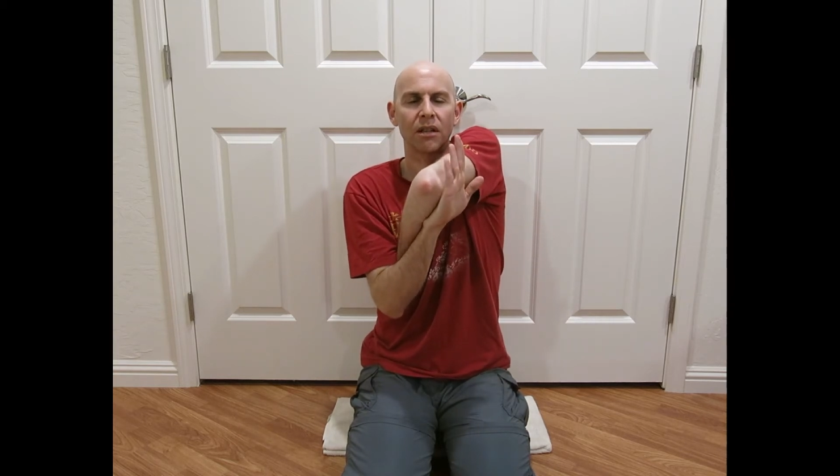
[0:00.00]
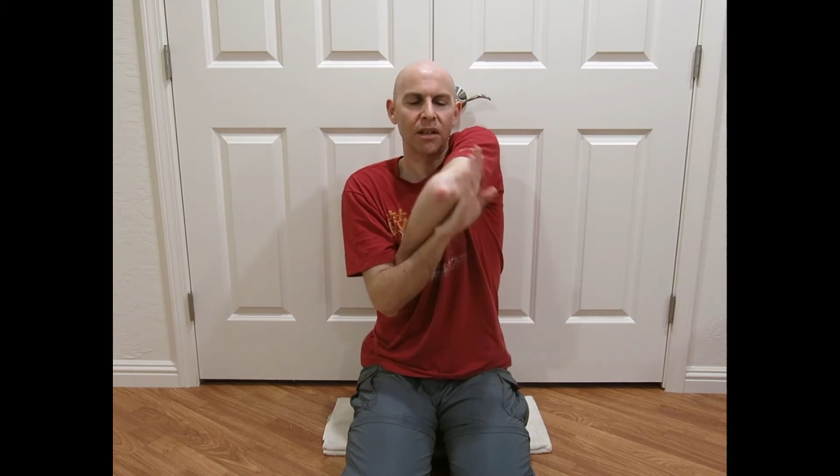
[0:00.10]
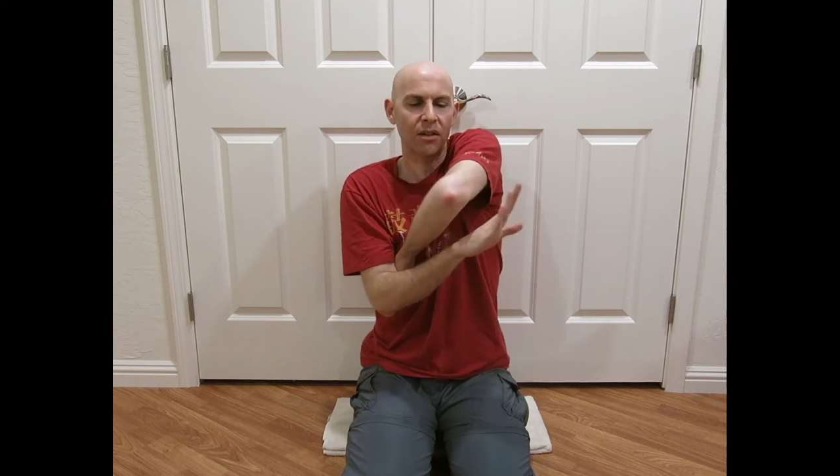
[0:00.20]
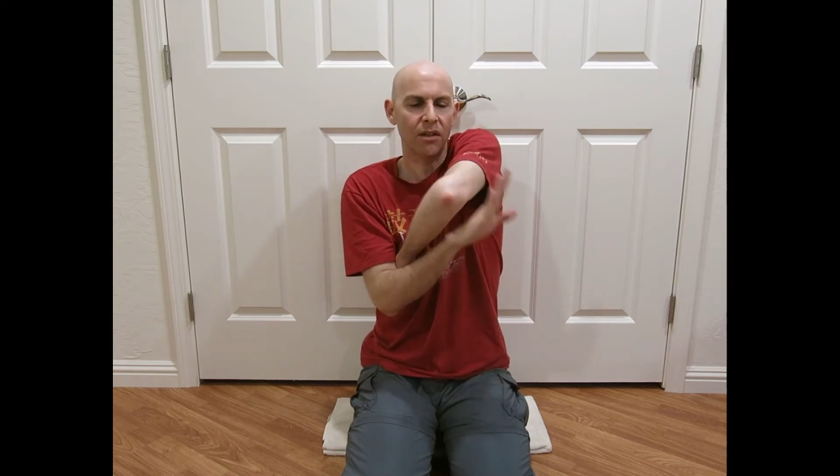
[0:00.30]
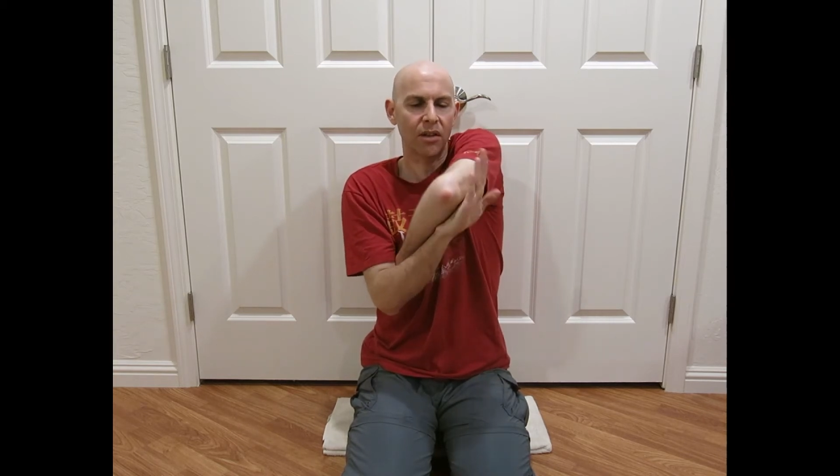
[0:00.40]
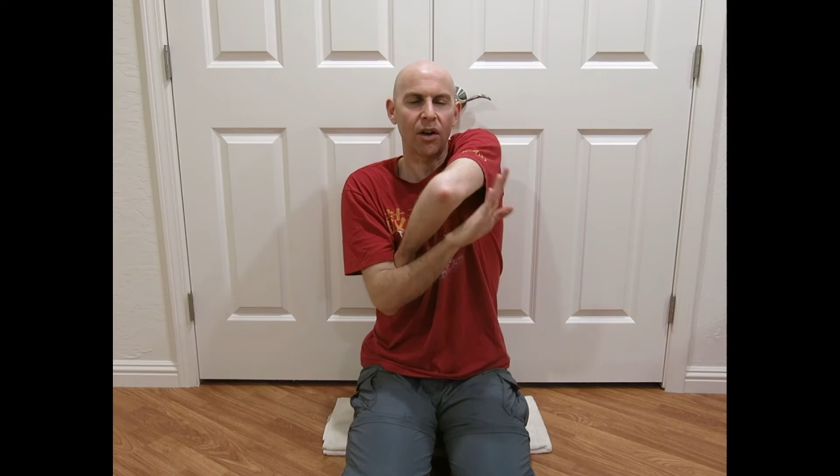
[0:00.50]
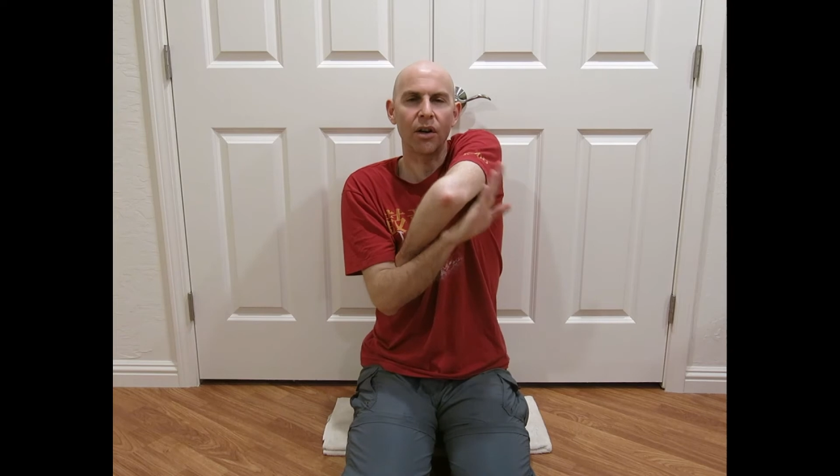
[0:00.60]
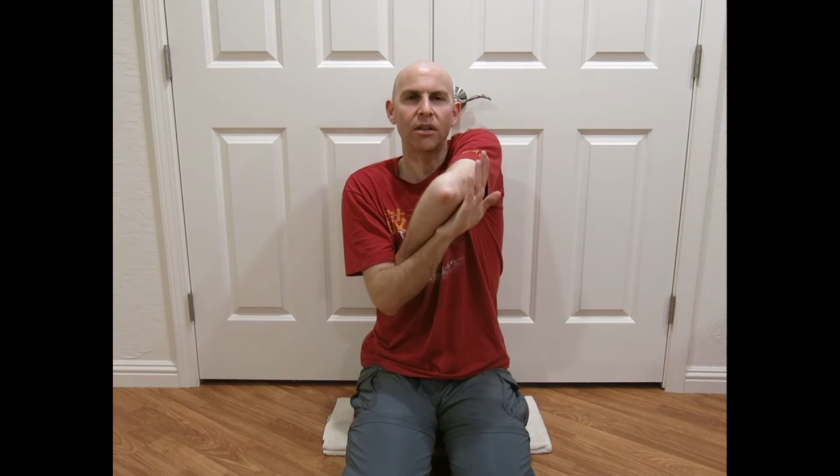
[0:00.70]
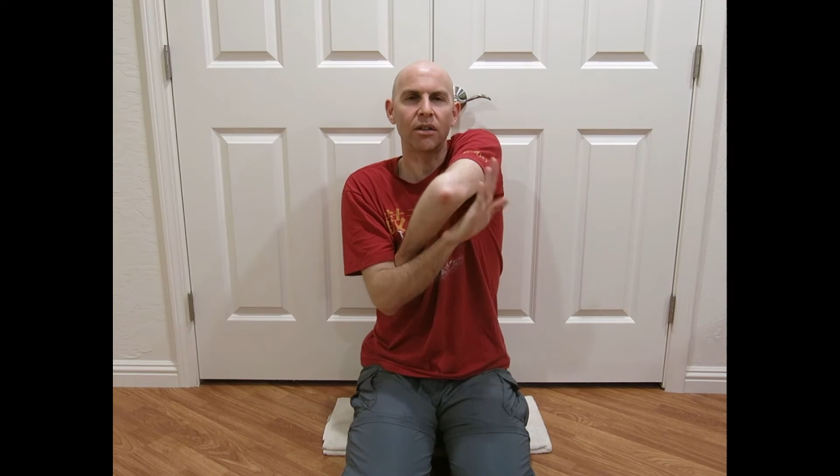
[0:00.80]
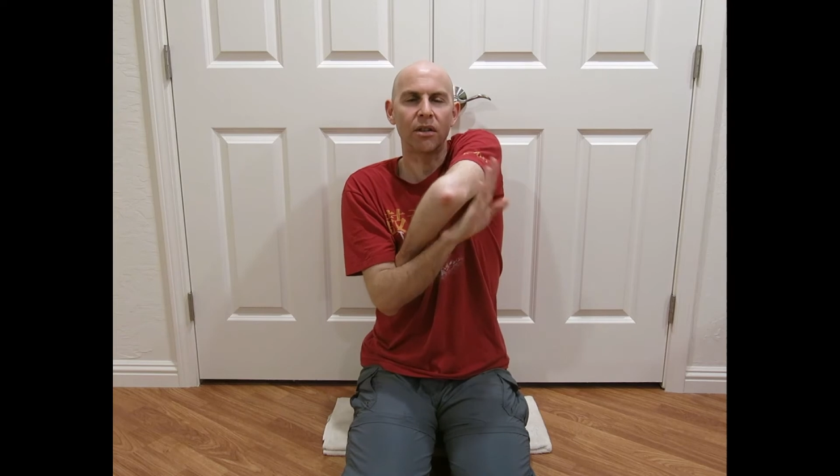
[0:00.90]
this is
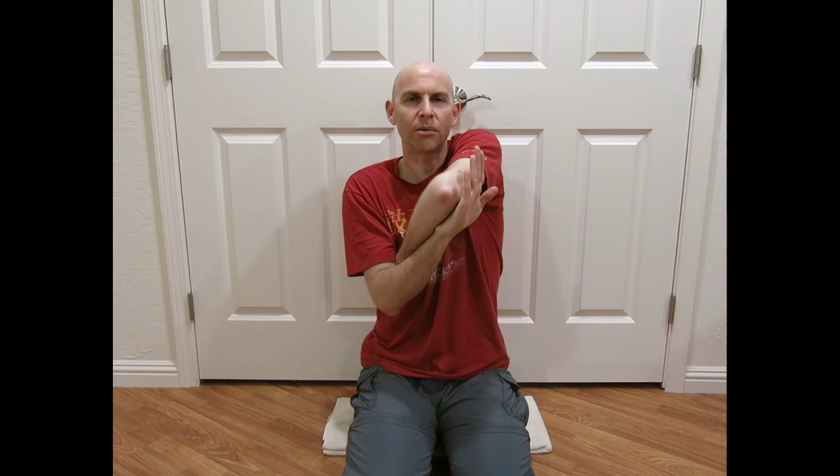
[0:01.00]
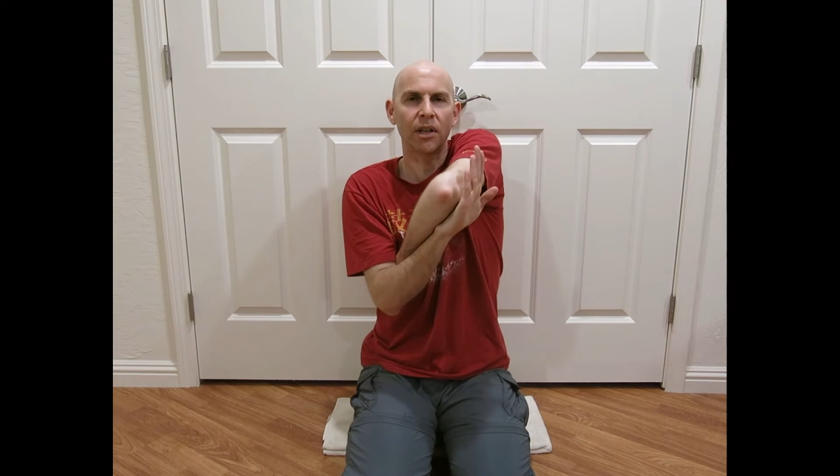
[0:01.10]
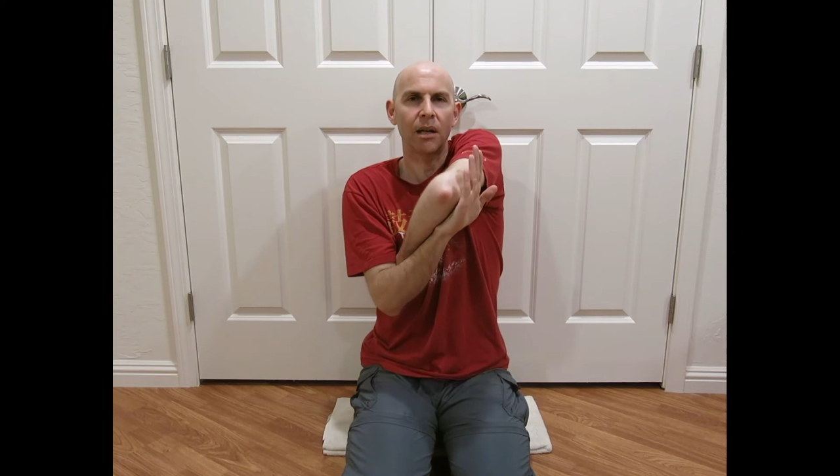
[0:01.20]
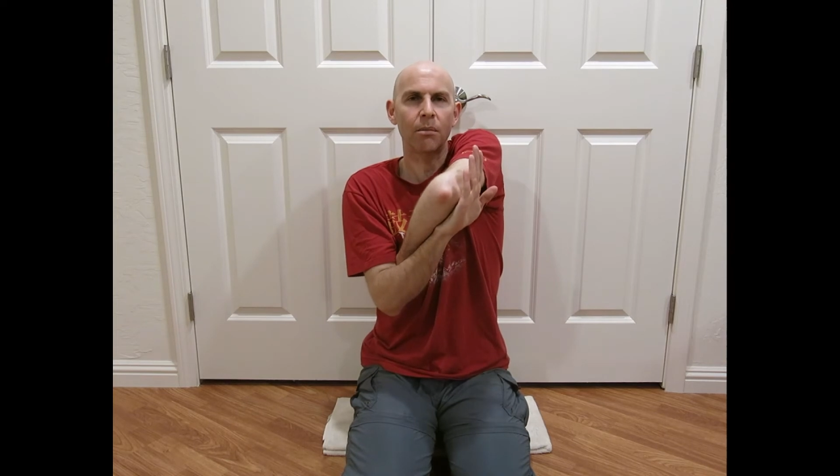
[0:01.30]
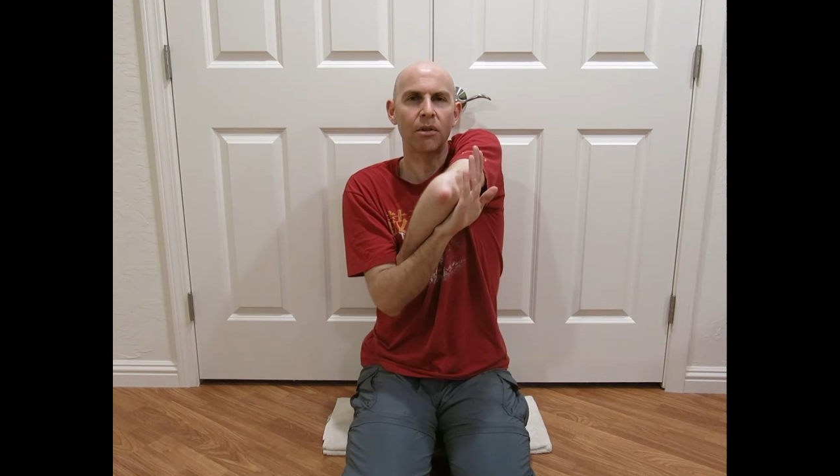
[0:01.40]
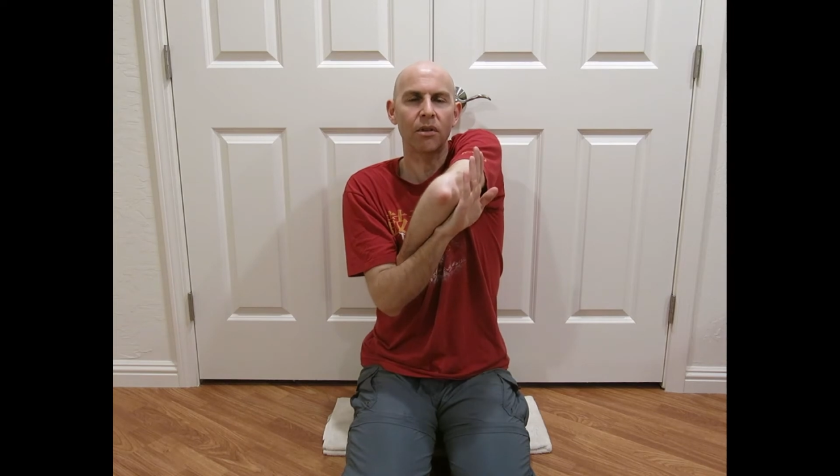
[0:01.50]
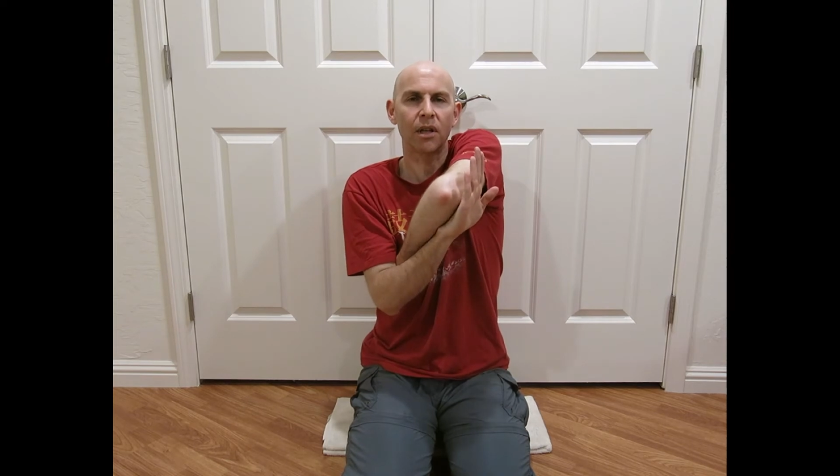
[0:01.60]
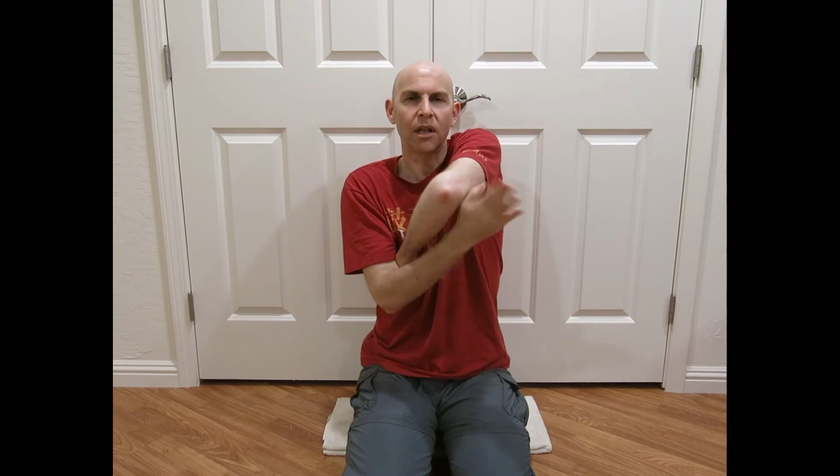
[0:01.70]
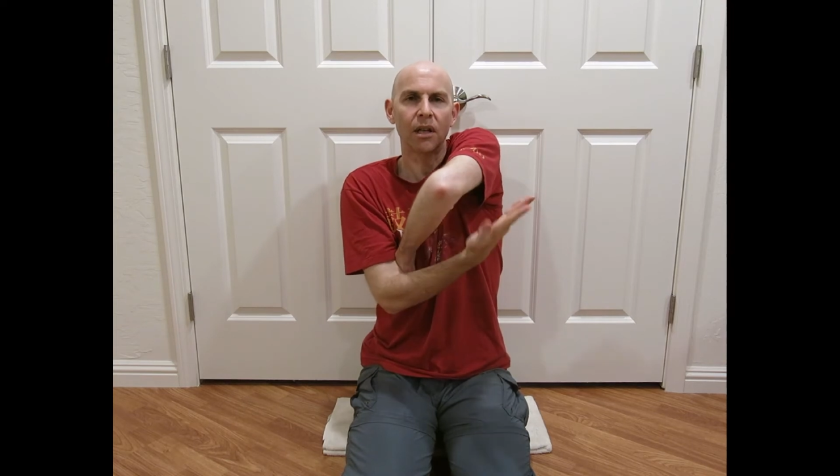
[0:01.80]
hard sometimes,